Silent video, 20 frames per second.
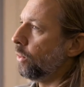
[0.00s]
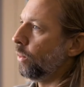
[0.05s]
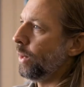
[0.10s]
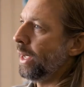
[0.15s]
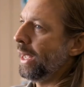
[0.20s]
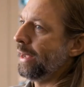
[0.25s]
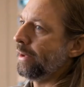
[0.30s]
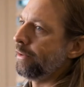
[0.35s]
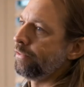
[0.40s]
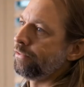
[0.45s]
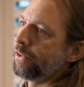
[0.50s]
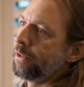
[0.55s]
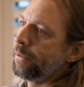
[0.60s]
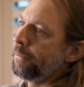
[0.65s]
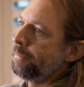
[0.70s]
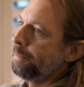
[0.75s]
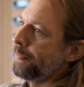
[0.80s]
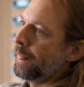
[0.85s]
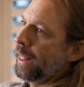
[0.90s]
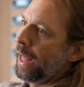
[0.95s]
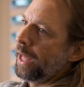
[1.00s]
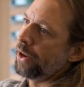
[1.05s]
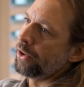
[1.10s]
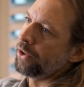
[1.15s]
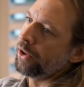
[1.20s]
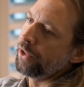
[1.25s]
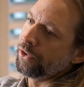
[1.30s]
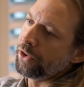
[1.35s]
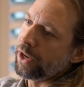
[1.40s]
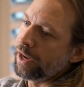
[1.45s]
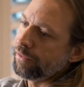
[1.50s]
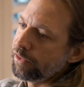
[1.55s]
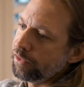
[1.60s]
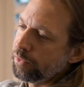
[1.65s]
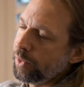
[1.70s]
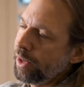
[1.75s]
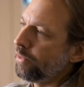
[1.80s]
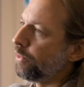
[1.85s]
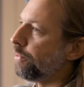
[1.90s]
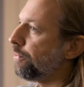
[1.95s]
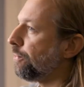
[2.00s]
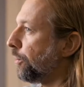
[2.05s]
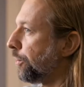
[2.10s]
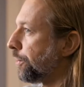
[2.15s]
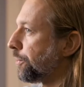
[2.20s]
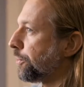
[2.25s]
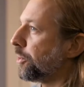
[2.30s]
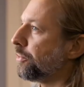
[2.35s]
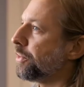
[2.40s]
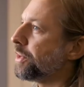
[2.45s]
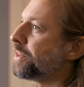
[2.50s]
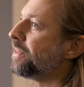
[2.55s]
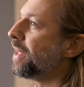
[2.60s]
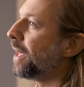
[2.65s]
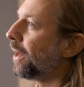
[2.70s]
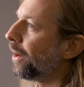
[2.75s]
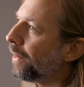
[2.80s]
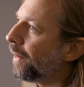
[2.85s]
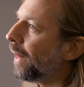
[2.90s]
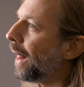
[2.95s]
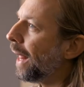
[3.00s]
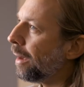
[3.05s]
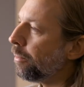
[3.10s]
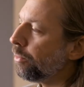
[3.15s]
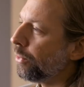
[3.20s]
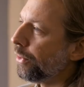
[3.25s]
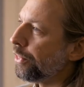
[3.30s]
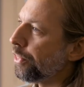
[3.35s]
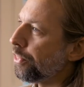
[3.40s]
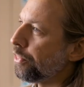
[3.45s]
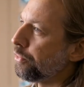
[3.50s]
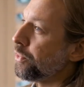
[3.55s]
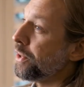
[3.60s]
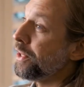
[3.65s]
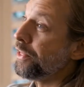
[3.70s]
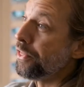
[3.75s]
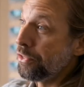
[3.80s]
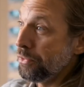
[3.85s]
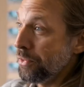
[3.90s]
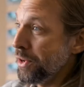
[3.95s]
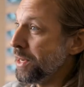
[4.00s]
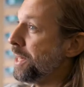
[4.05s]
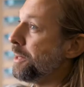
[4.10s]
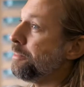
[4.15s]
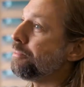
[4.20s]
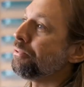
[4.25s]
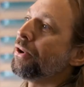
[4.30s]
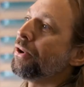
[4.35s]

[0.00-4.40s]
We have, at our other office, we have a full service dental lab with three 3D